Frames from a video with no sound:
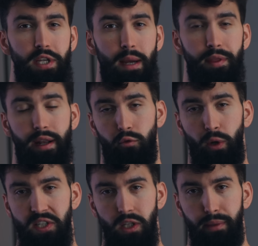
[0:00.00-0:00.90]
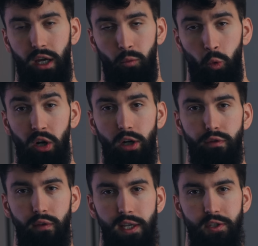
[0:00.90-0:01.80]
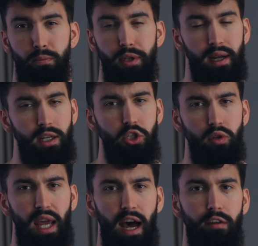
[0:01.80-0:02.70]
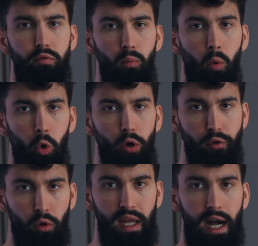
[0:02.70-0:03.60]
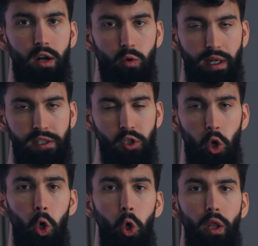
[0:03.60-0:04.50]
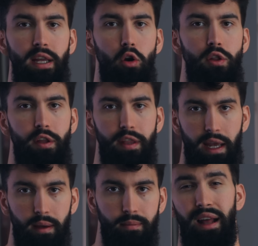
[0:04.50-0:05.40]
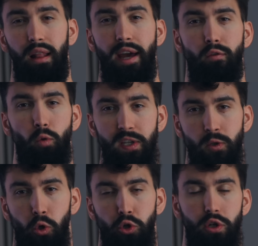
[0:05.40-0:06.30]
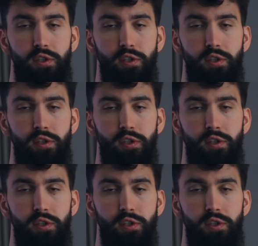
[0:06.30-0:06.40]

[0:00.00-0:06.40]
tip that I've recently become aware of is to potentially have more of your calories earlier in the day. A line of research